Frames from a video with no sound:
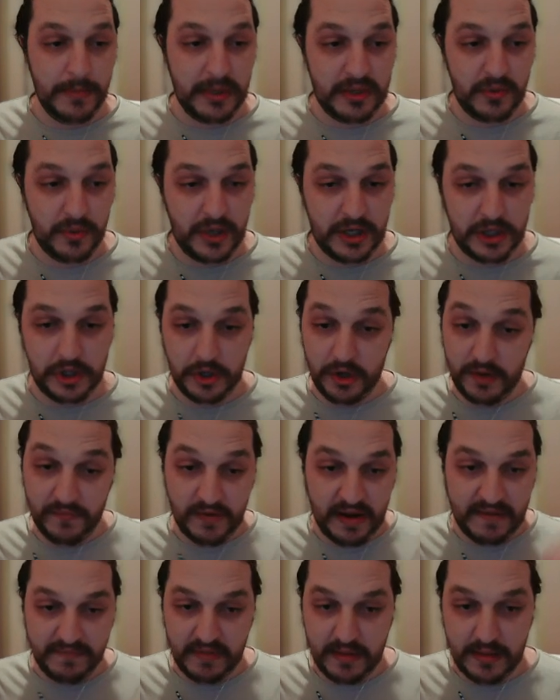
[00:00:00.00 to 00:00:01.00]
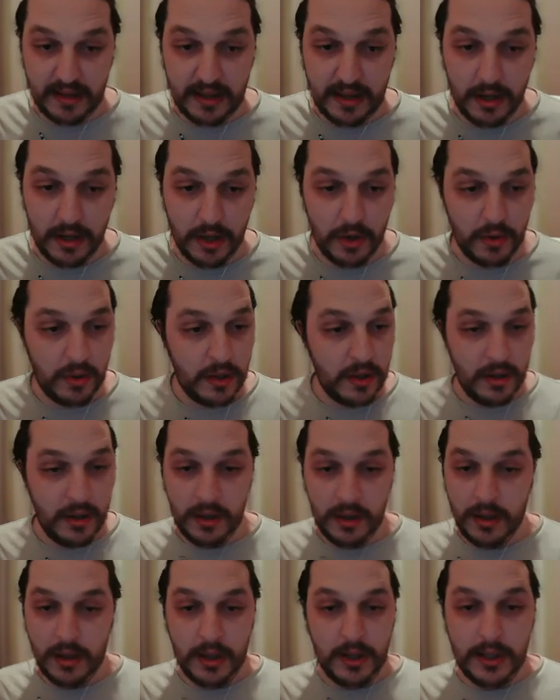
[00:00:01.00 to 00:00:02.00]
my Twitch. You don't even have to say hello.
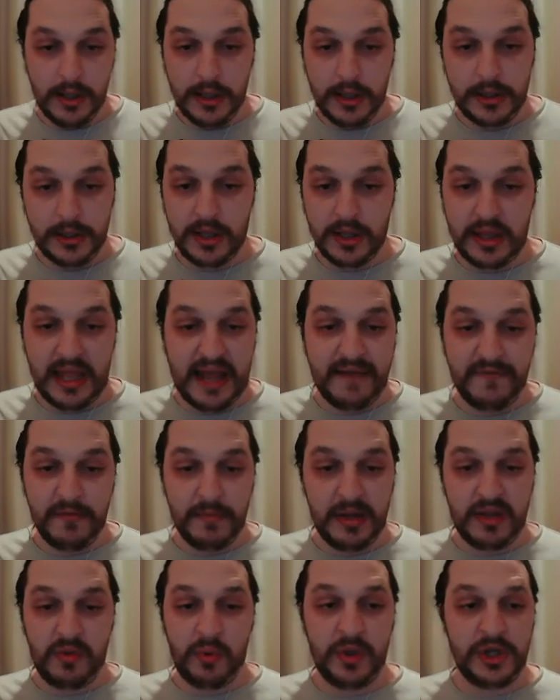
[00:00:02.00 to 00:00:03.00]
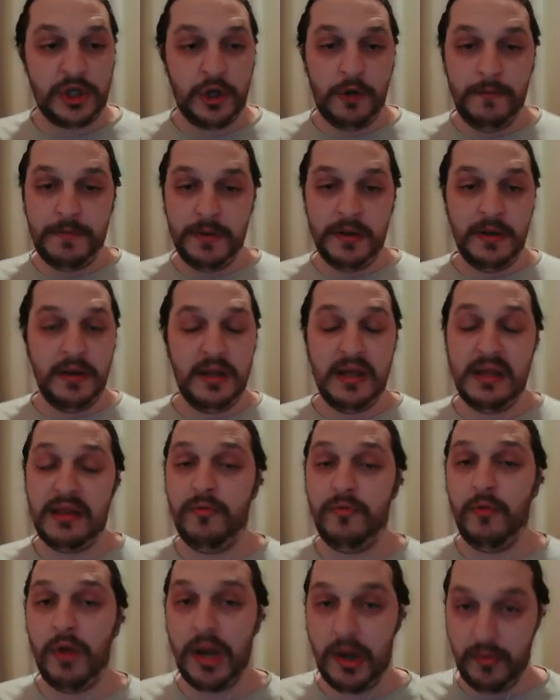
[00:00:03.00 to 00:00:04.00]
Just having my Twitch open is
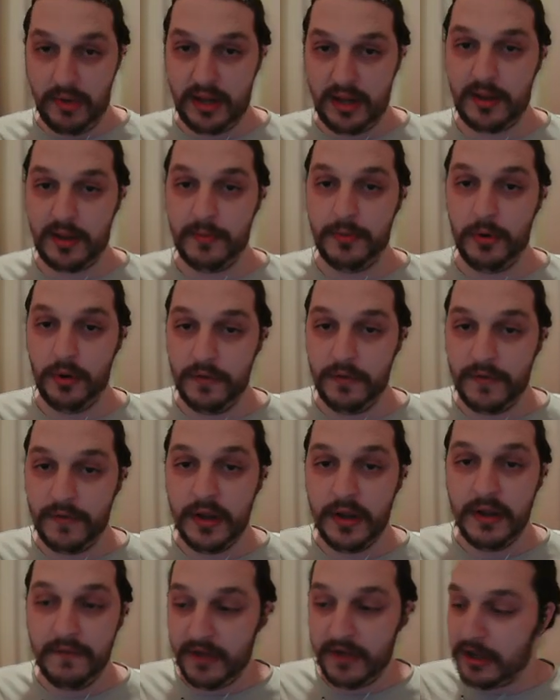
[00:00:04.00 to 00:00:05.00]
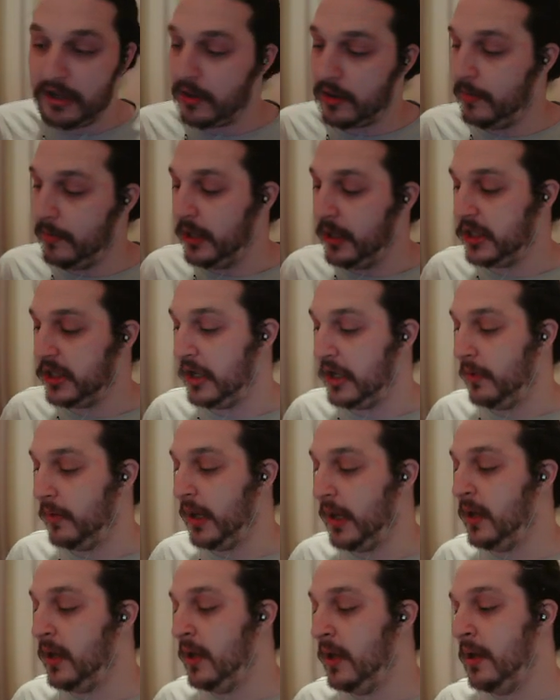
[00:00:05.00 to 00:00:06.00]
really, really supportive. Thank you so much
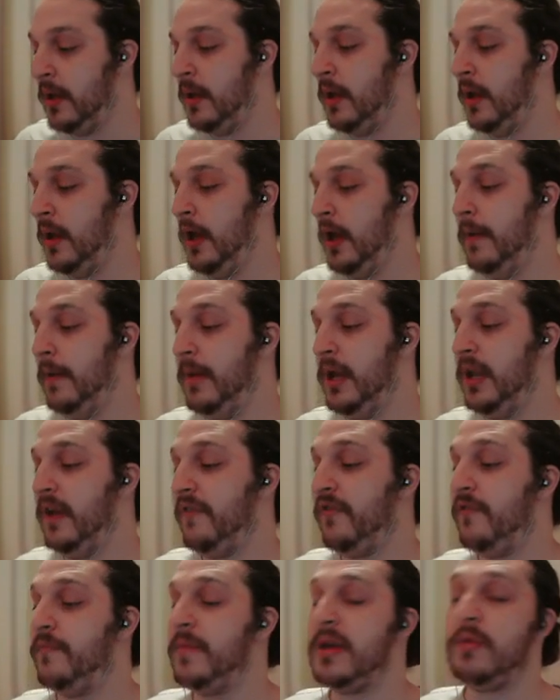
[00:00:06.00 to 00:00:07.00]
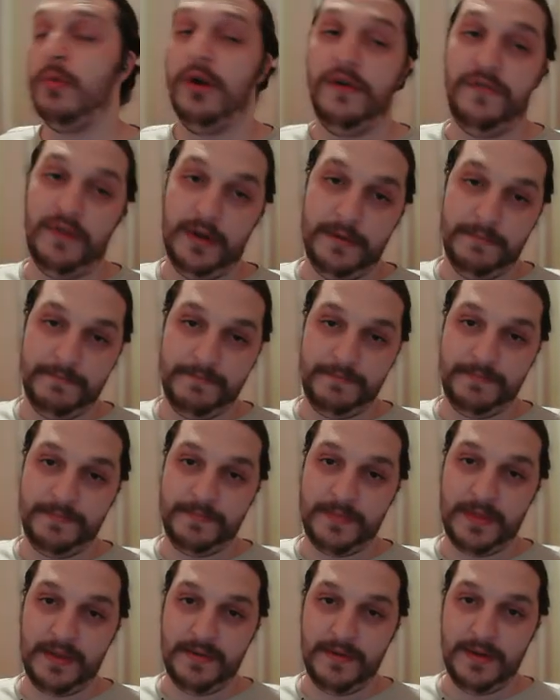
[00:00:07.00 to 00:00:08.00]
anyway. Enough of me waffling.
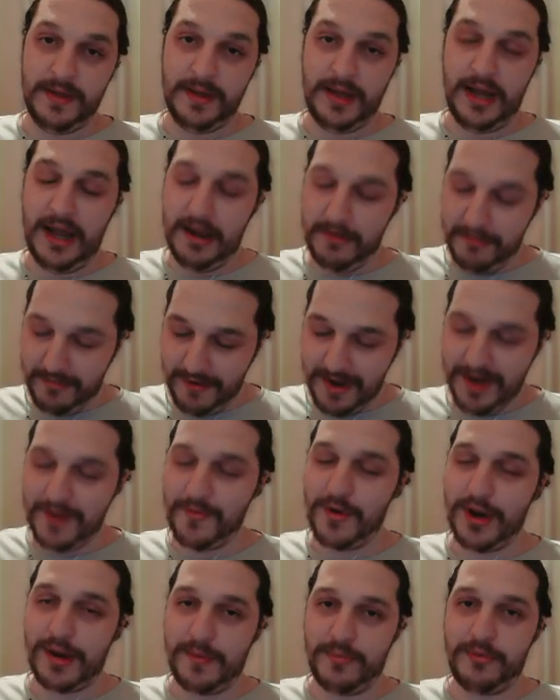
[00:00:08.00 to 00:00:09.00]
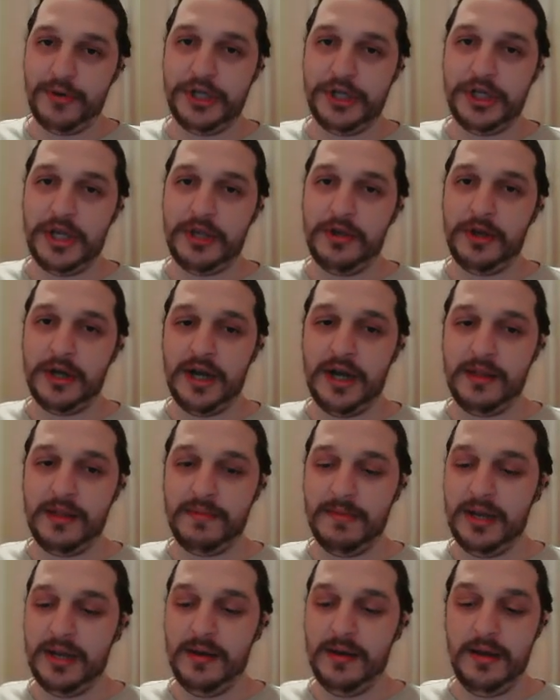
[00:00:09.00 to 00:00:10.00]
I really, really appreciate you
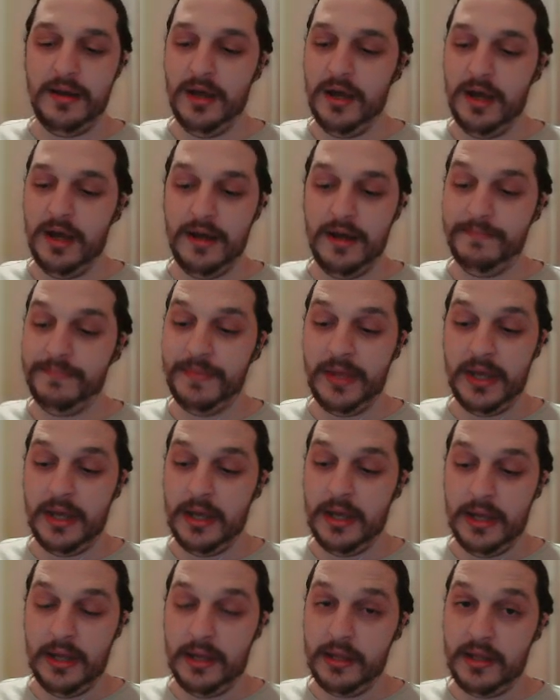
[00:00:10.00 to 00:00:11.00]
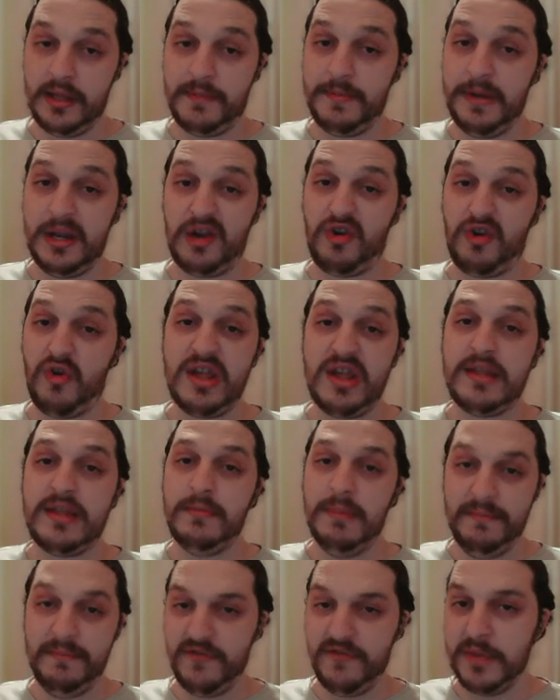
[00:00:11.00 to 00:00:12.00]
guys, man. This has been a crazy
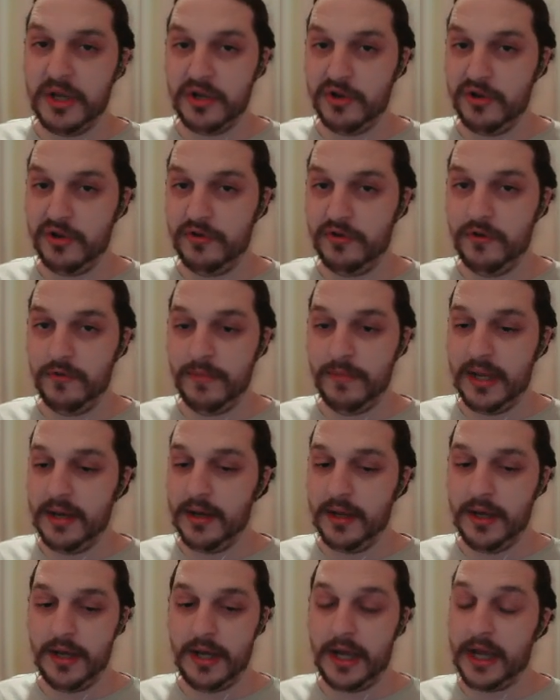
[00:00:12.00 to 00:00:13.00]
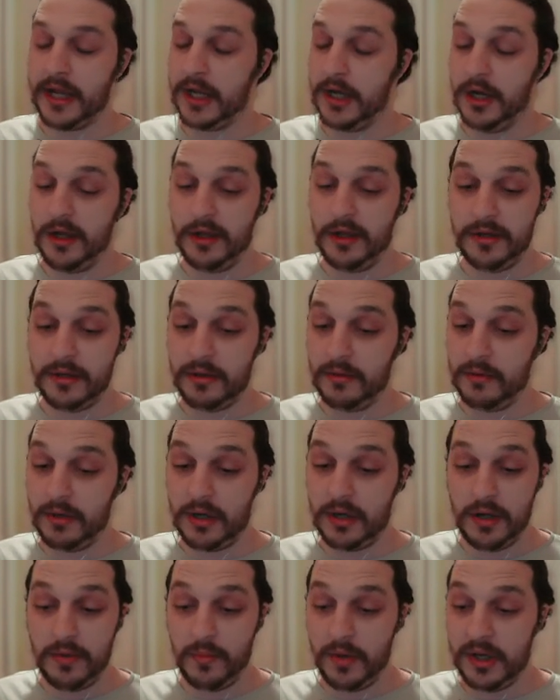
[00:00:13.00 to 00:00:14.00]
month for me on YouTube, and I
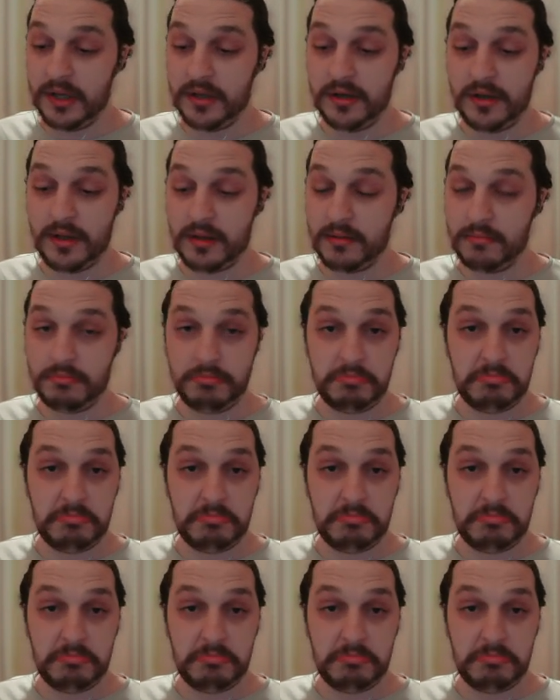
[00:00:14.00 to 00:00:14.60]
can't wait to just